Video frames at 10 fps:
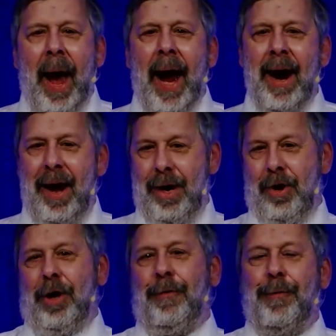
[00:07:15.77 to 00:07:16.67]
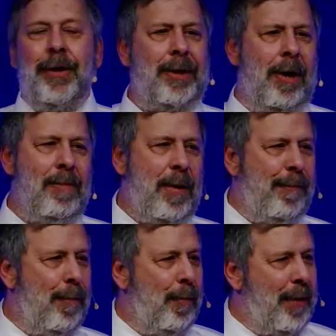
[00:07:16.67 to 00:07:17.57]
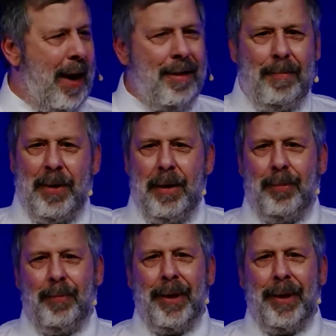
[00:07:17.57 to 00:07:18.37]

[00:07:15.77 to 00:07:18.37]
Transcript: And I got it first, long before the other people,